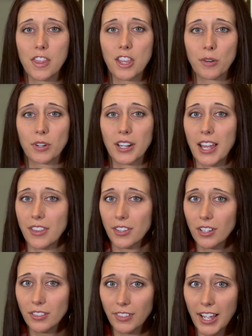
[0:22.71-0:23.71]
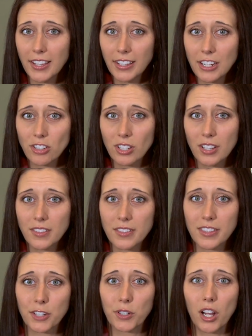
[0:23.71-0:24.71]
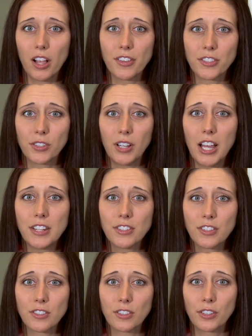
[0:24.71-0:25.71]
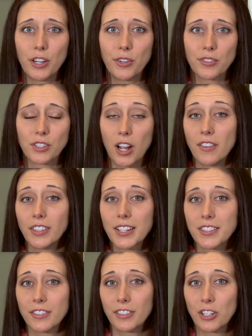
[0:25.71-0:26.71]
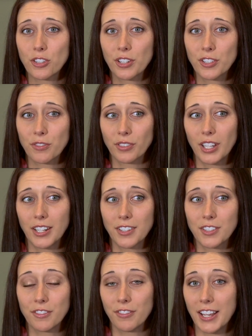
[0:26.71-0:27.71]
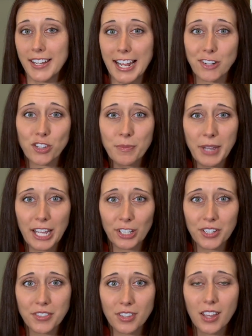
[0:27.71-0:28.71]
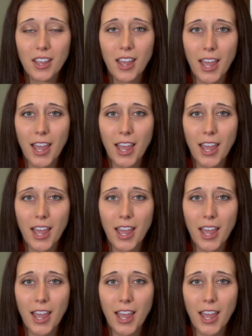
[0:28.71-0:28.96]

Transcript: There were ethical violations and there were also undisclosed conflicts of interest related to financial matters.